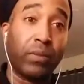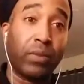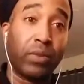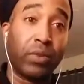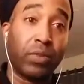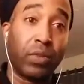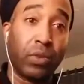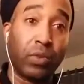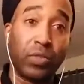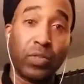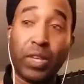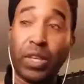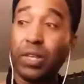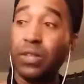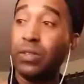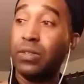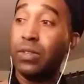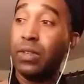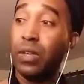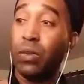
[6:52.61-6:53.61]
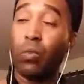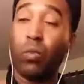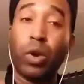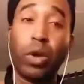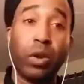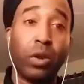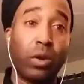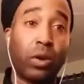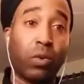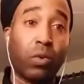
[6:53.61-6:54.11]
So 6 and
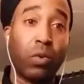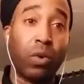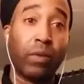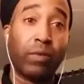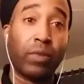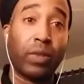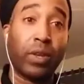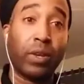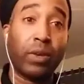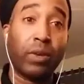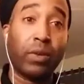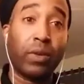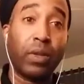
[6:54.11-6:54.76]
1 are equivalent.